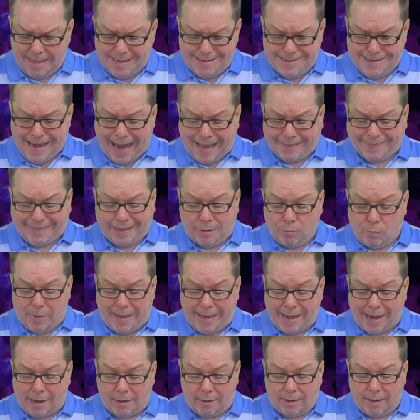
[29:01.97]
Not that
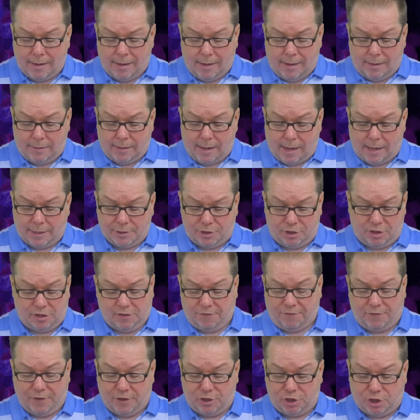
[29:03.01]
we are uh,
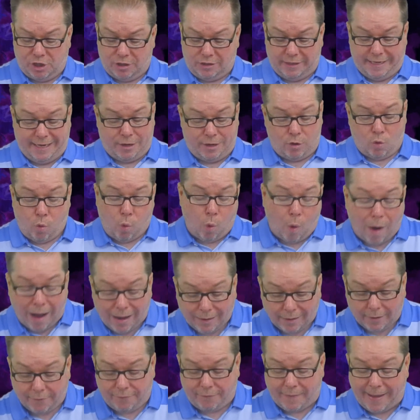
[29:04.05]
sufficiently
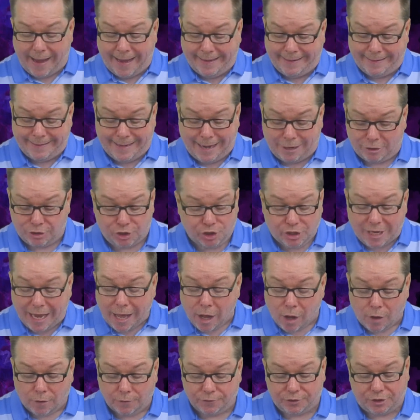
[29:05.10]
qualified in
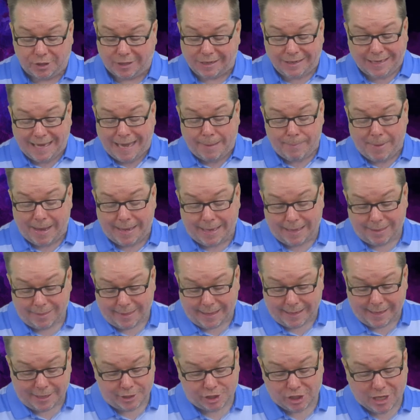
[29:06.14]
ourselves to claim
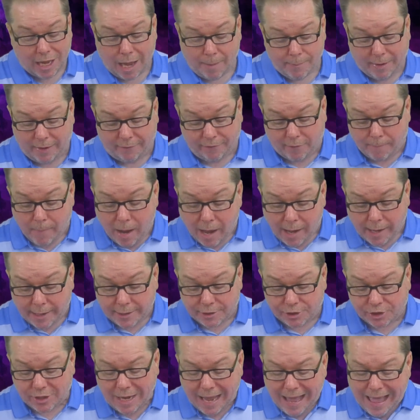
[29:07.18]
anything is coming from
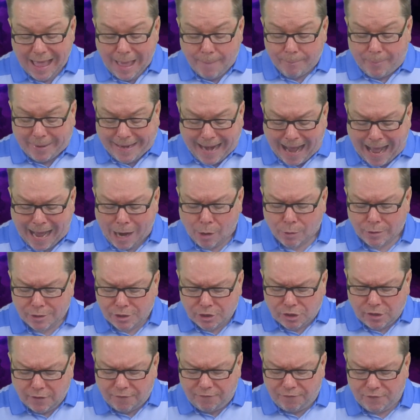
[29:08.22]
us, but our
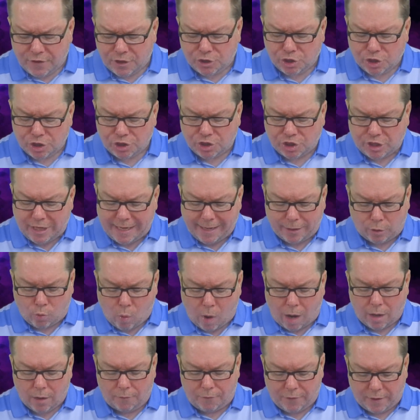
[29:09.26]
sufficiency and
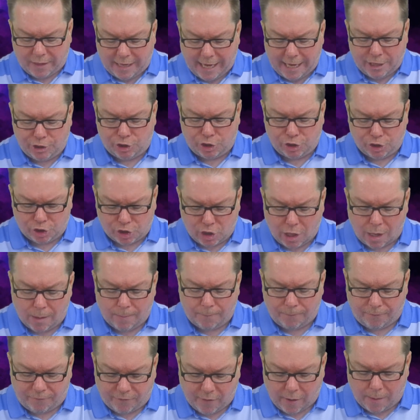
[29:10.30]
qualifications come
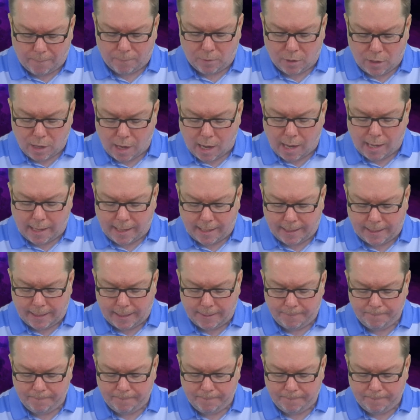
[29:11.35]
from God.